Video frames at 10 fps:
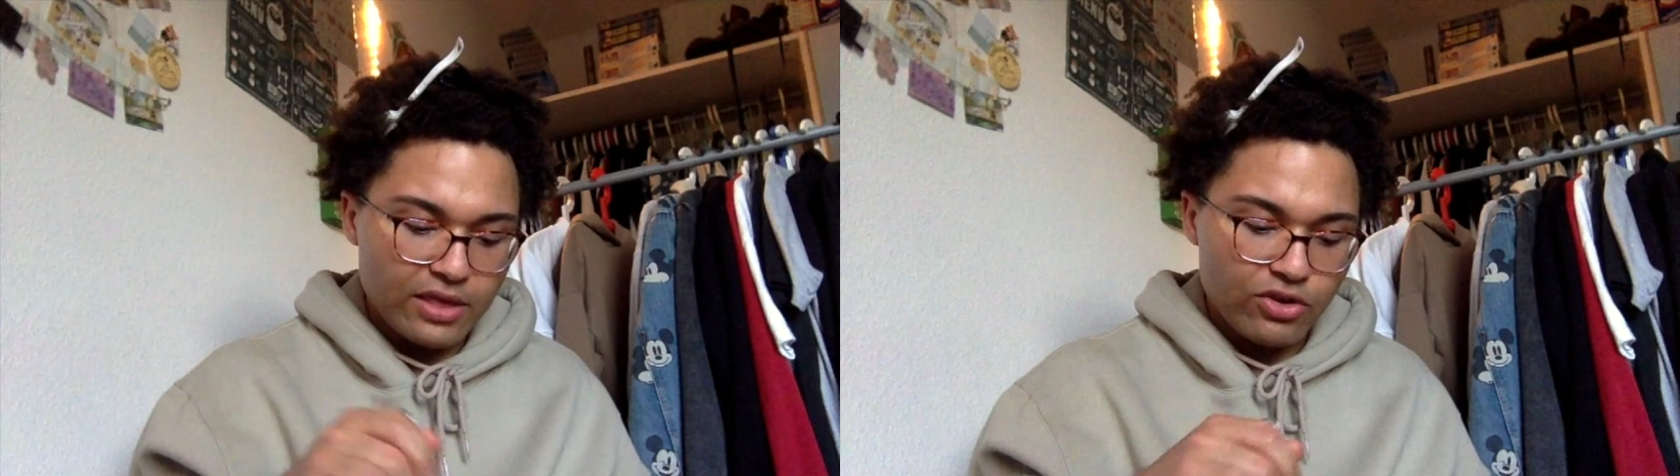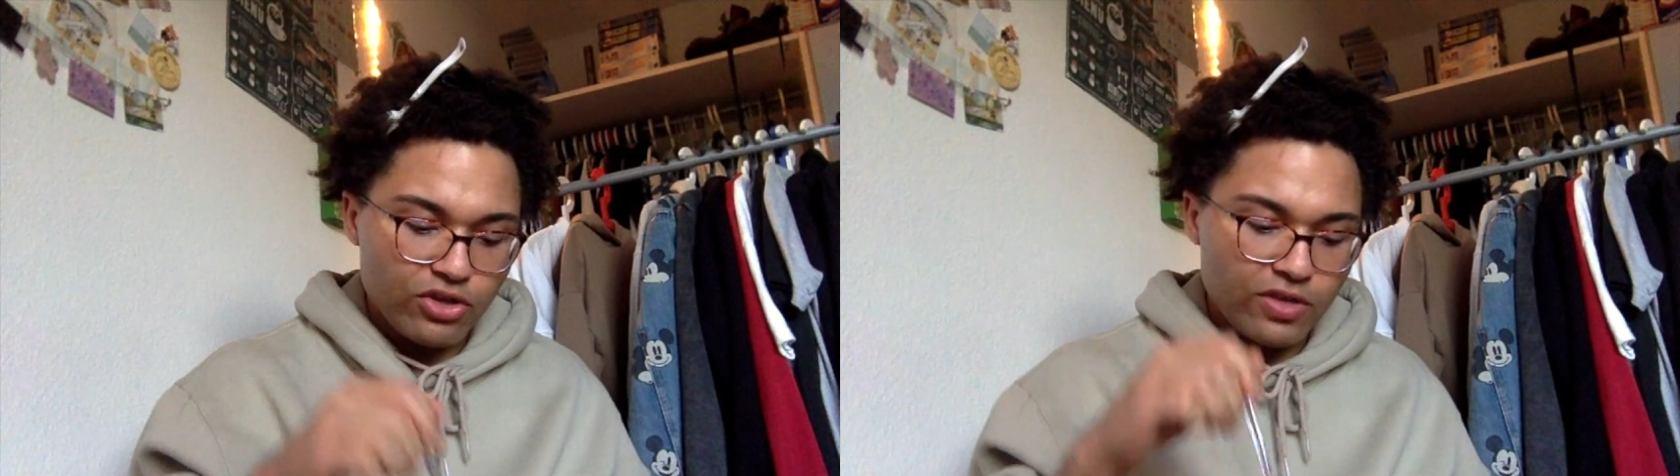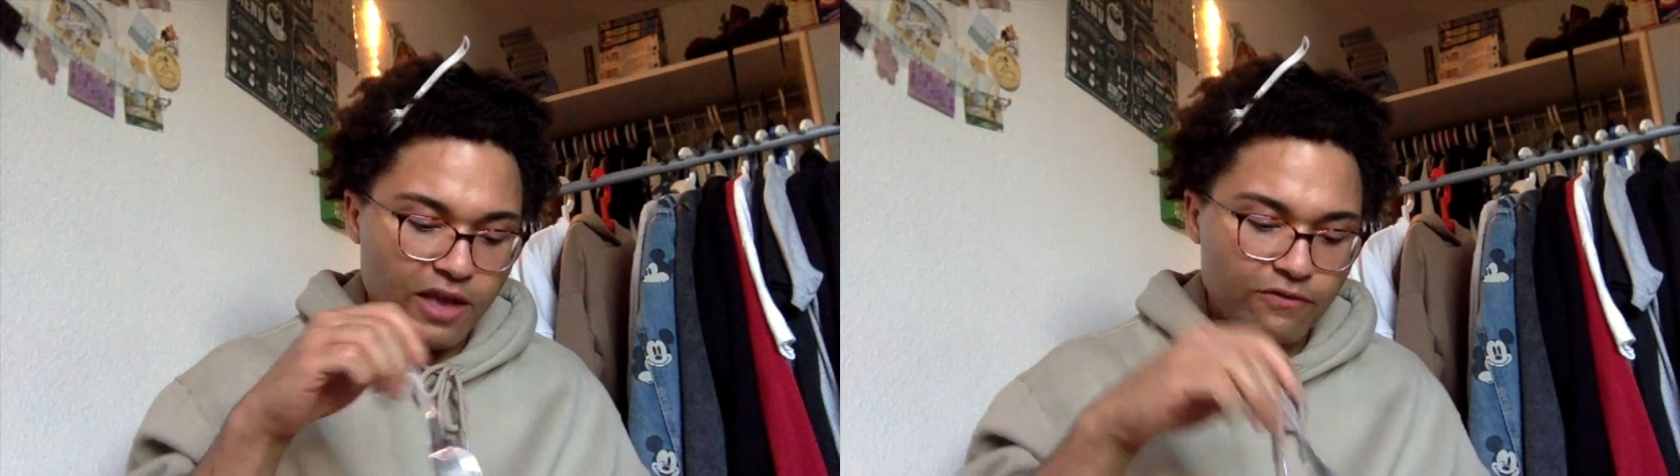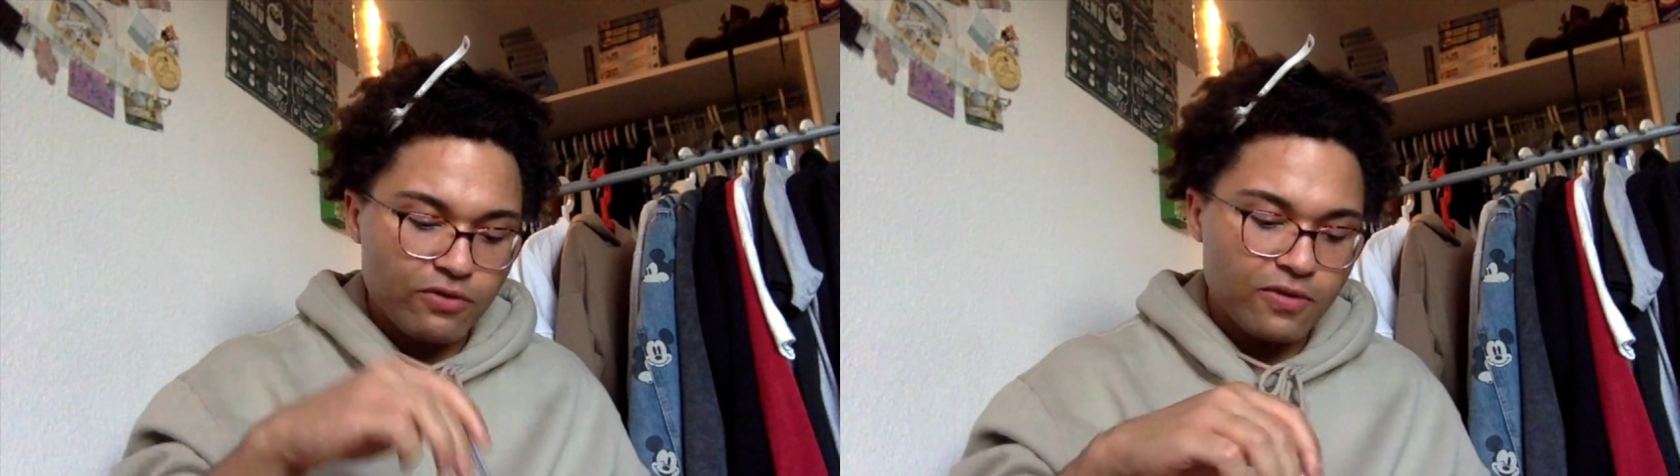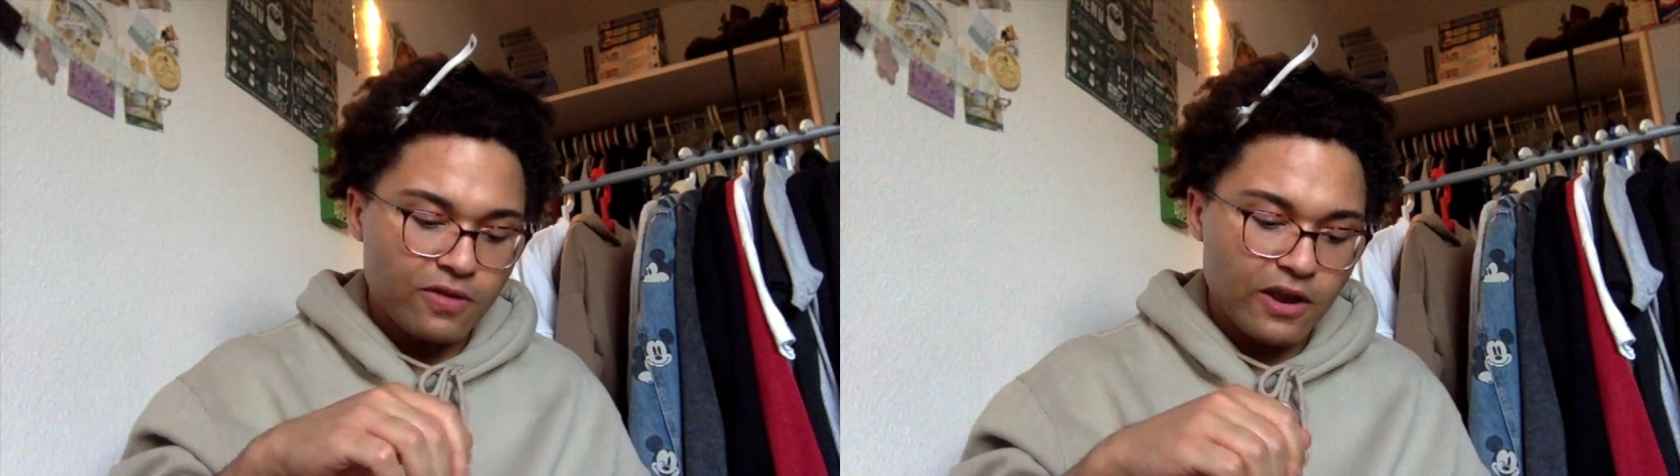You just have
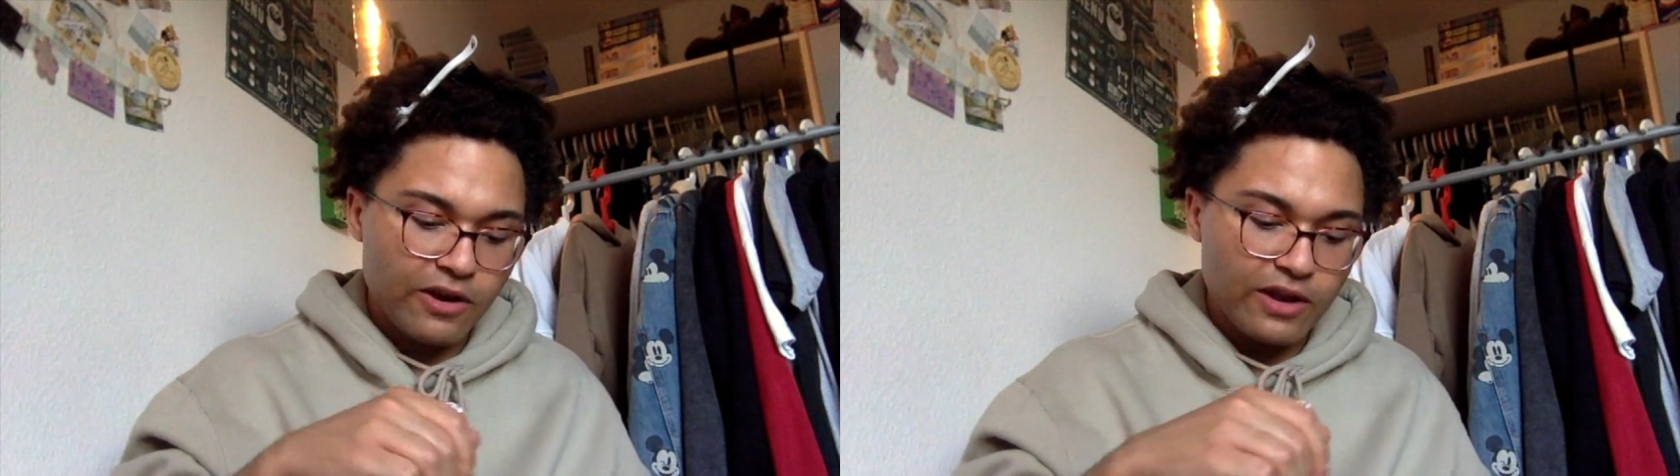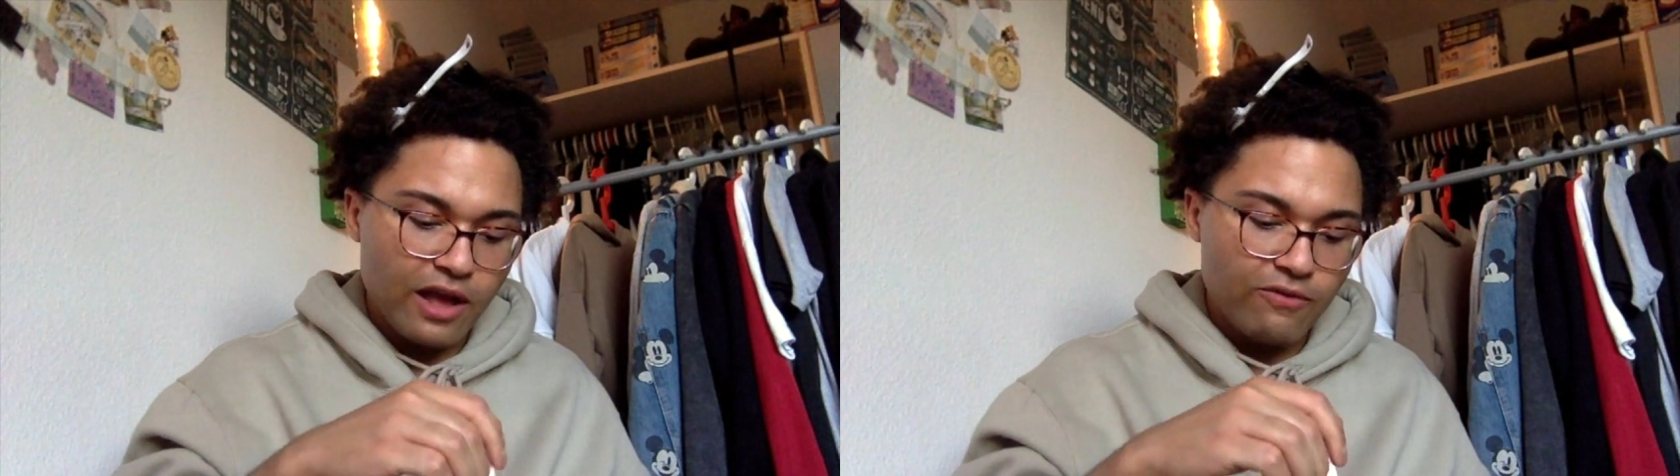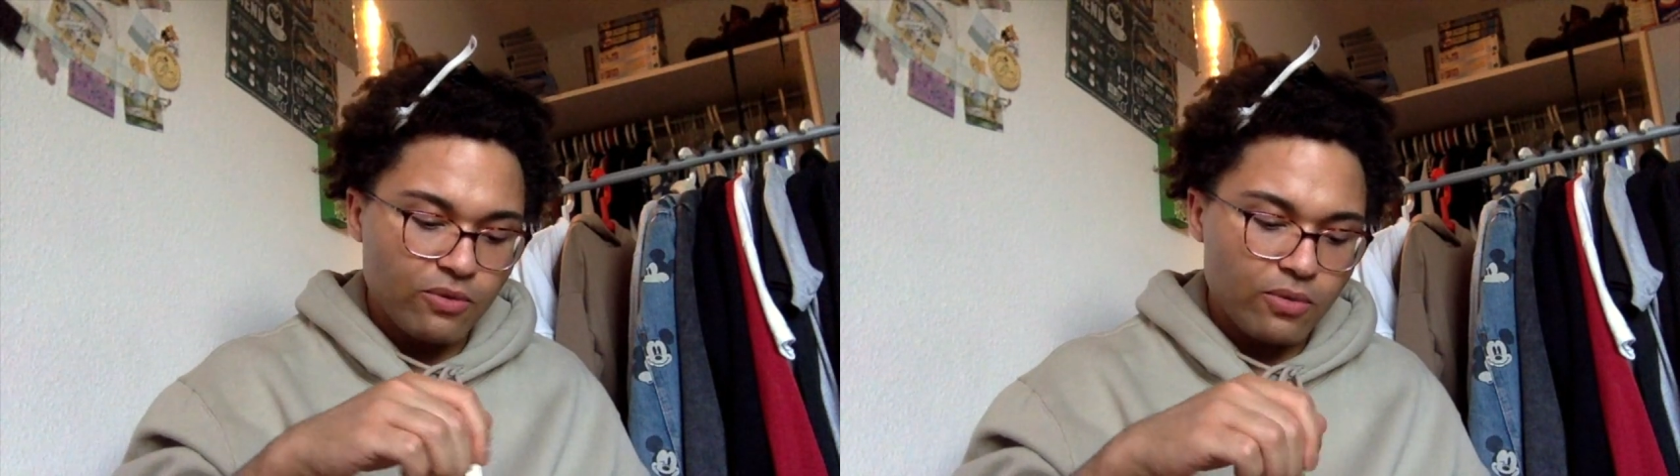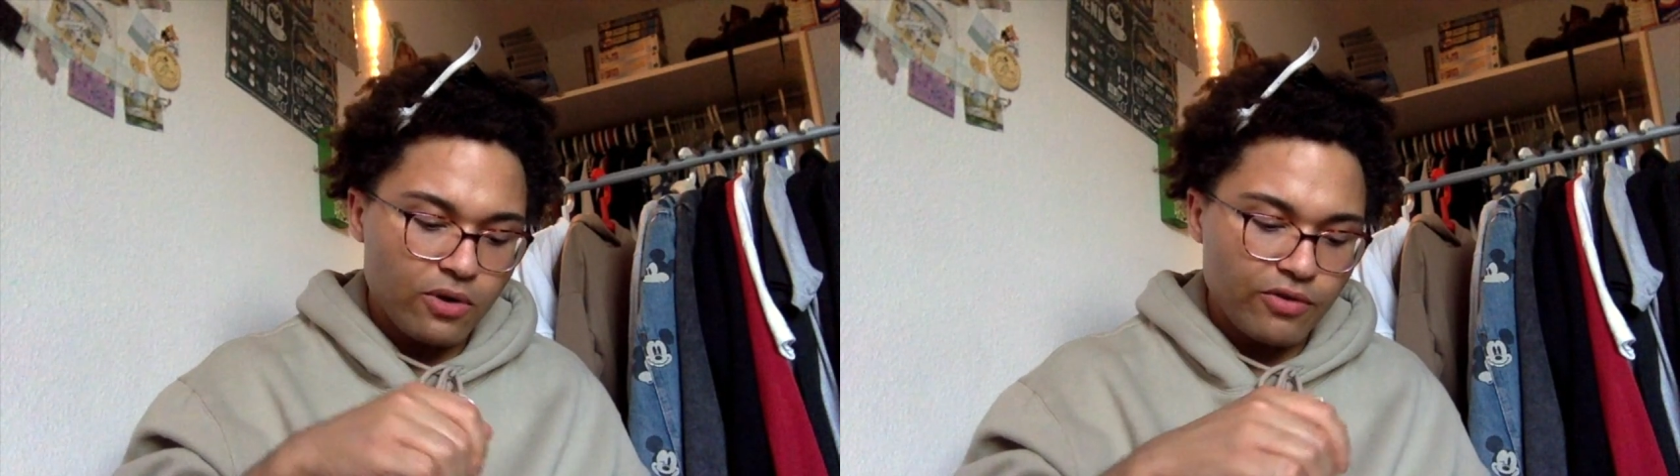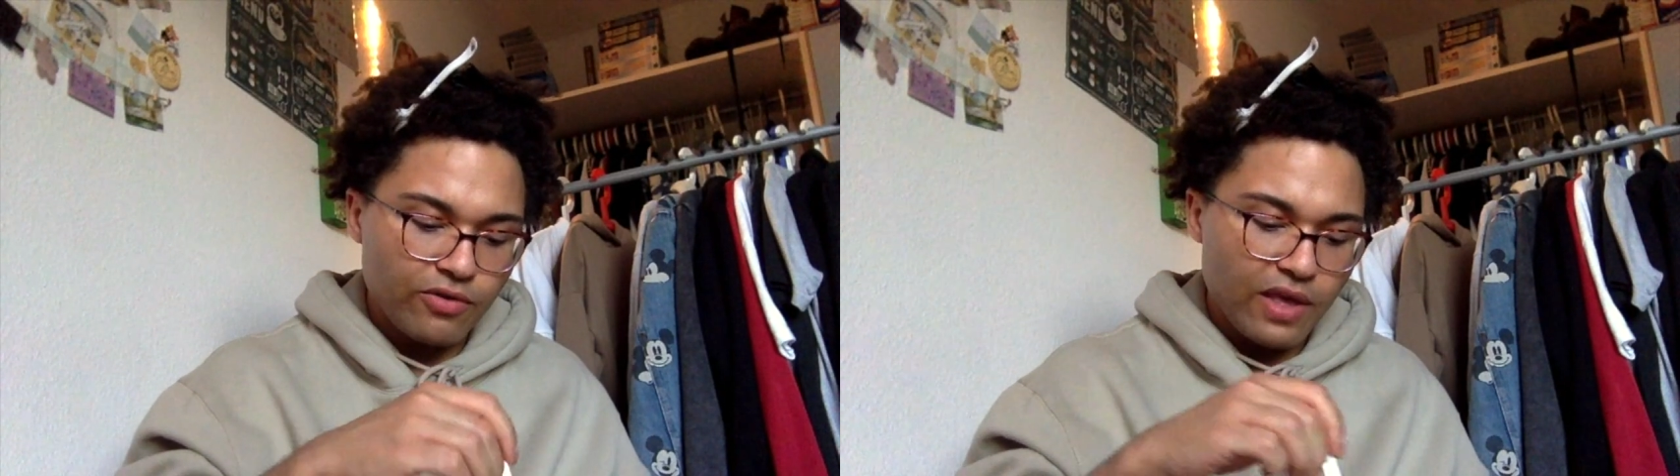to stir it
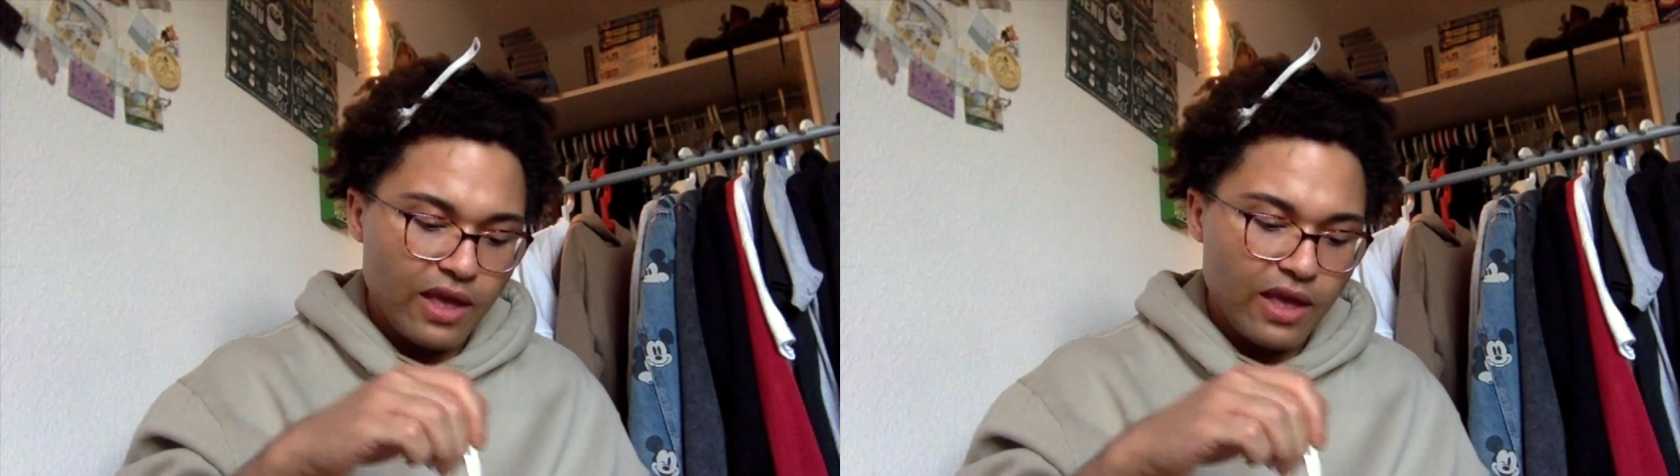afterwards